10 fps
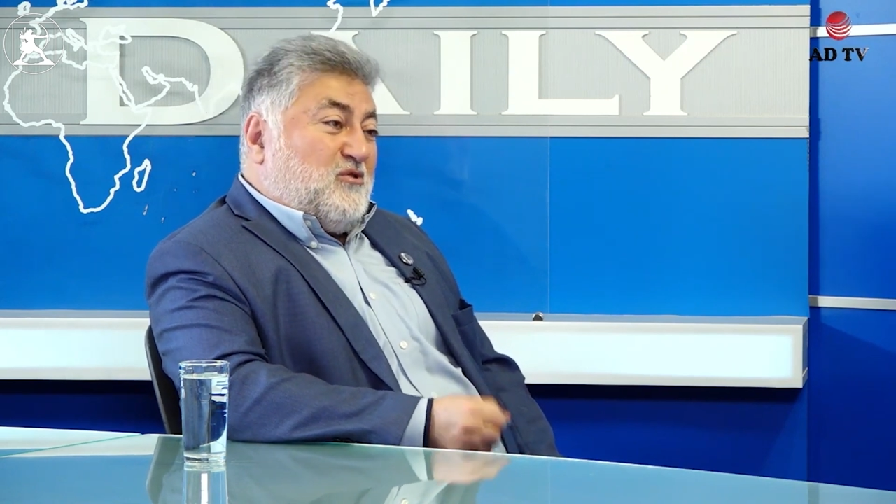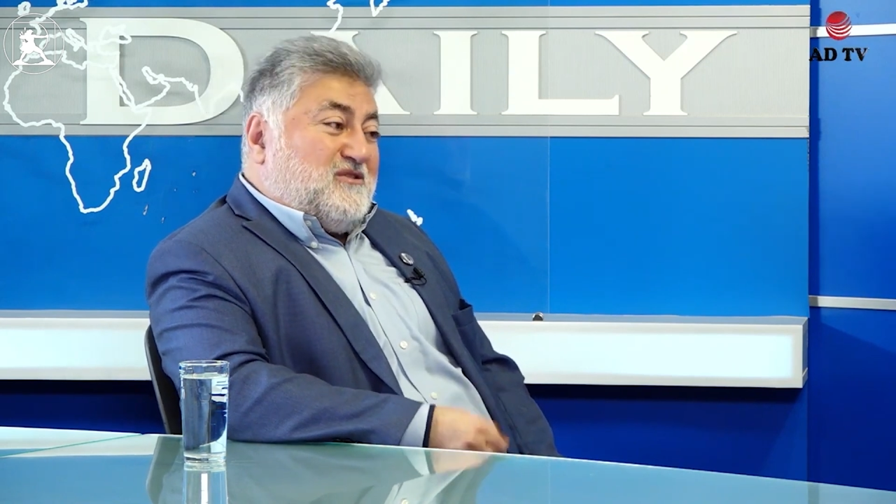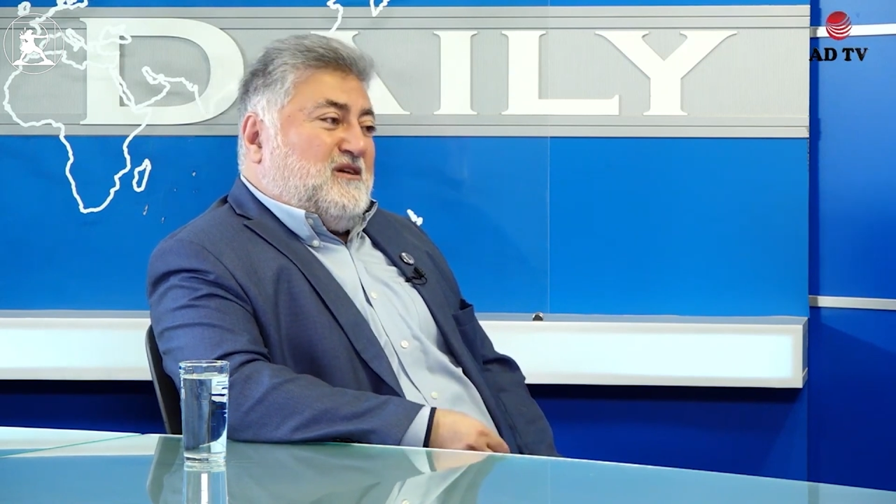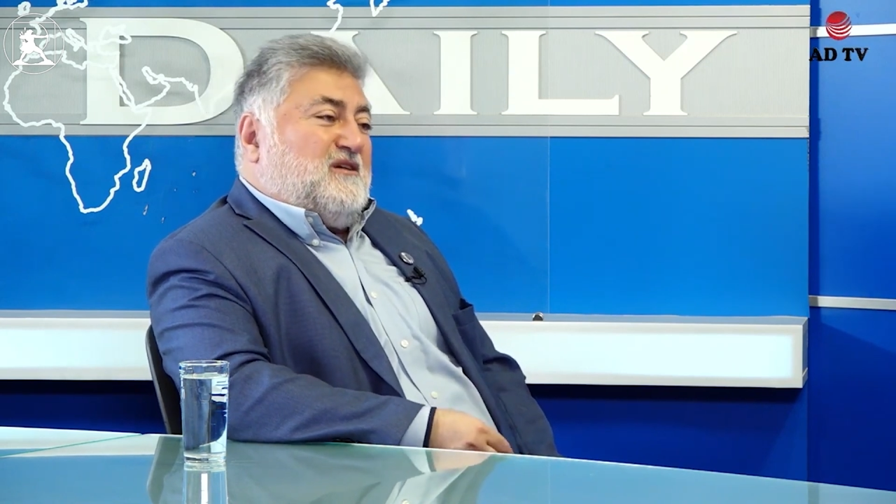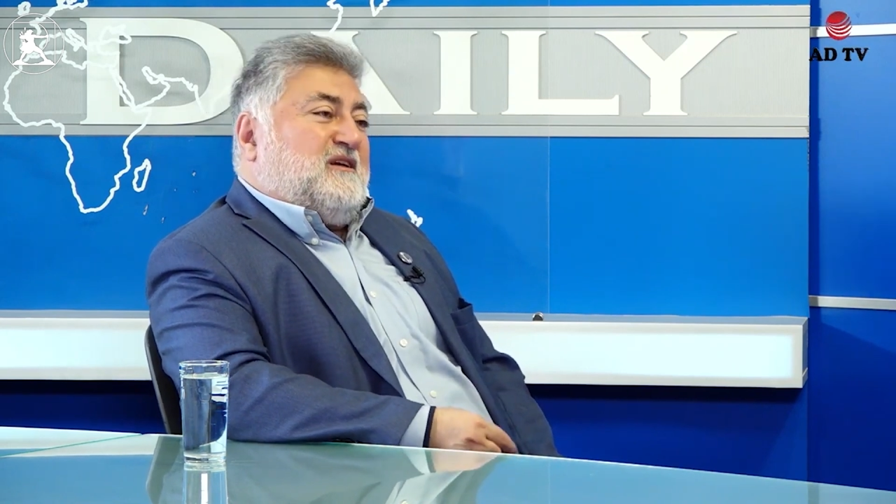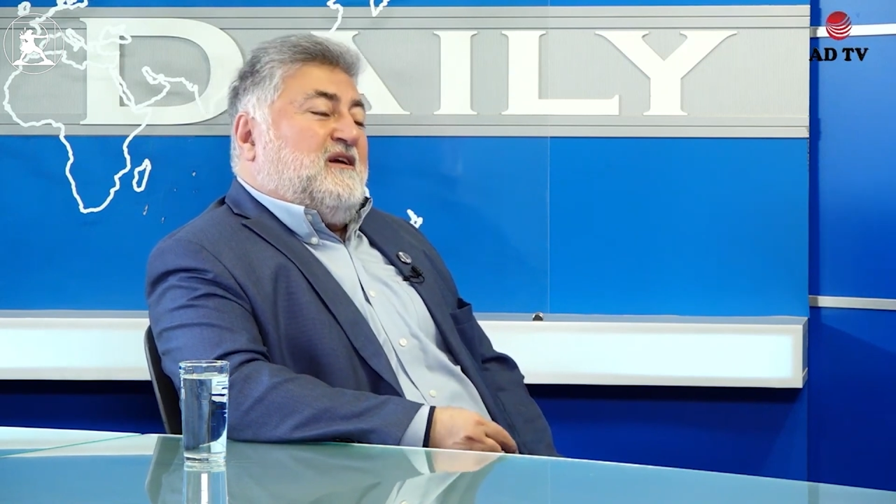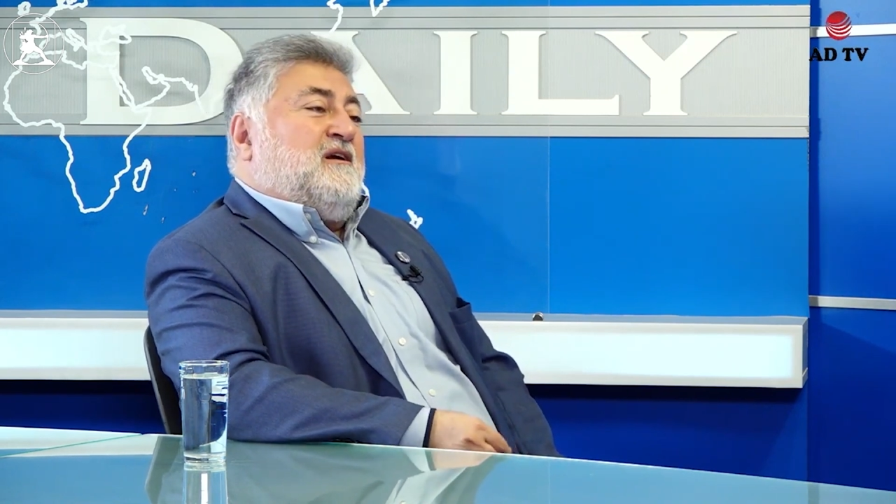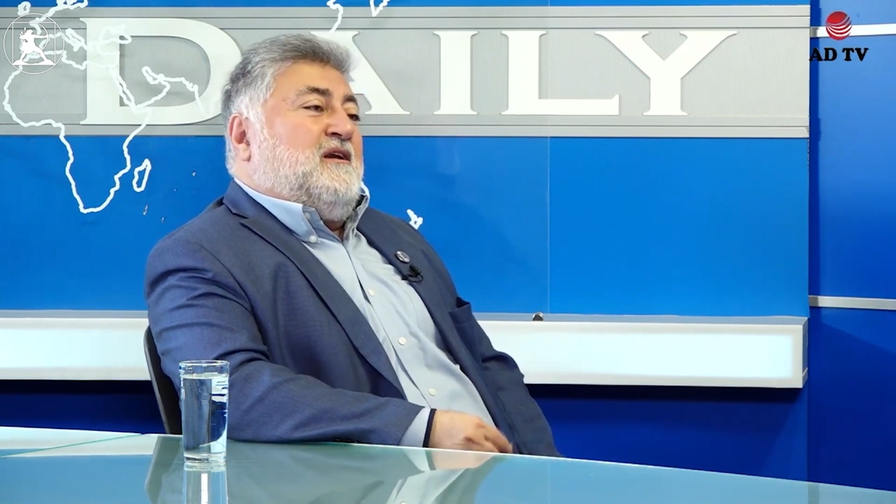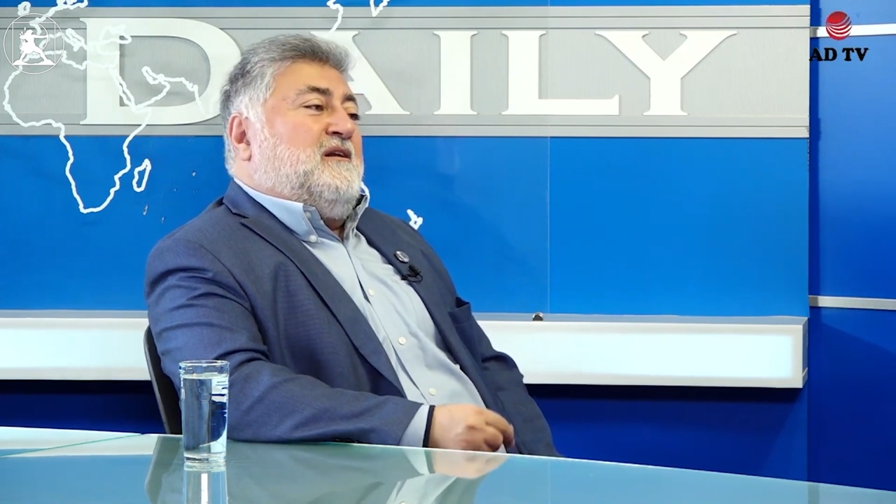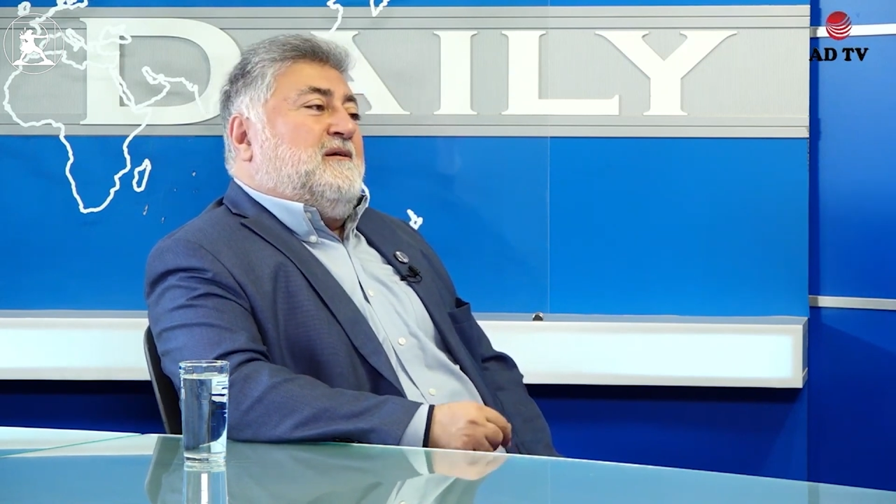Georgia,
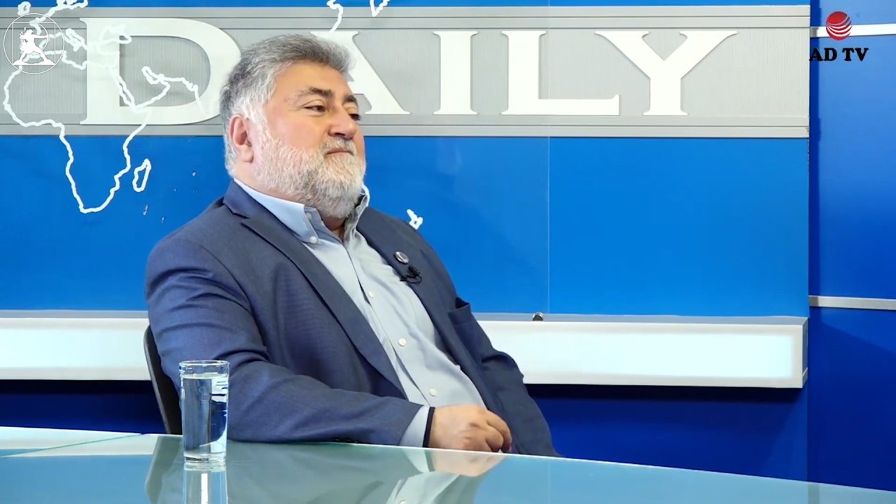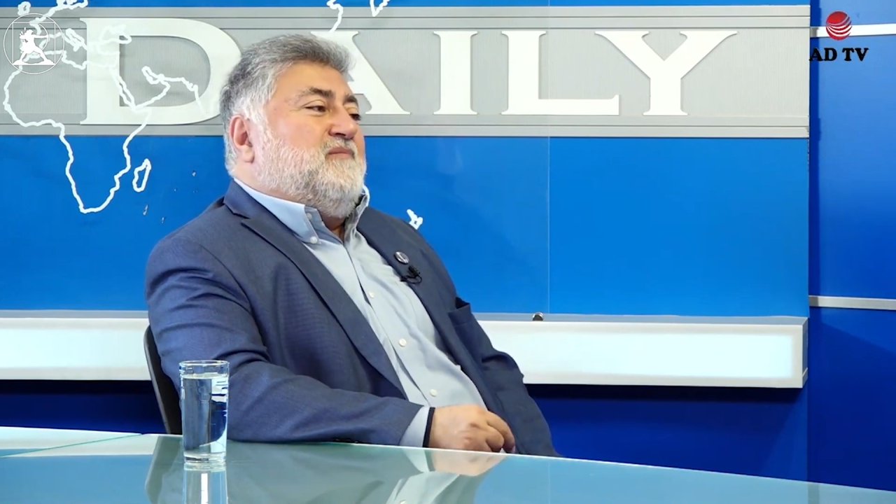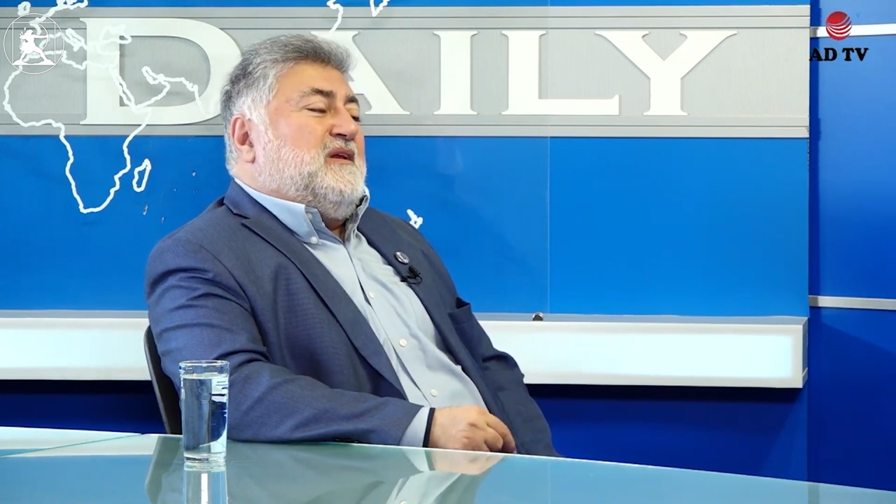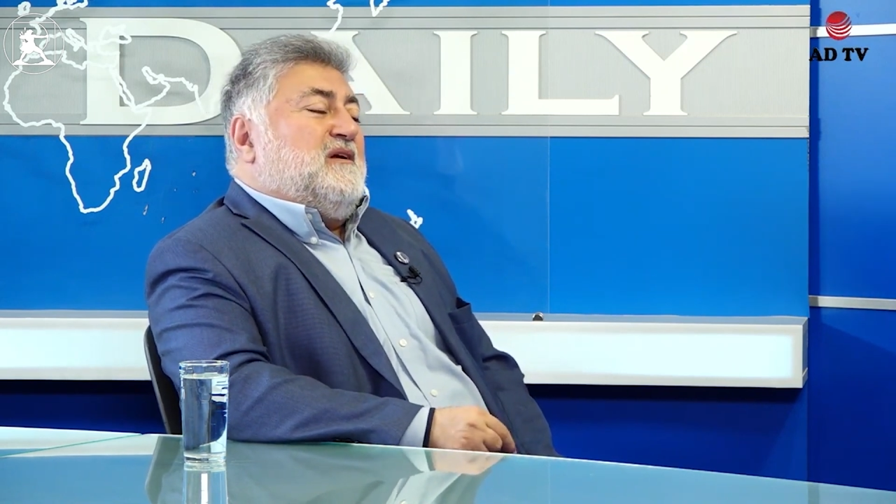and Europe,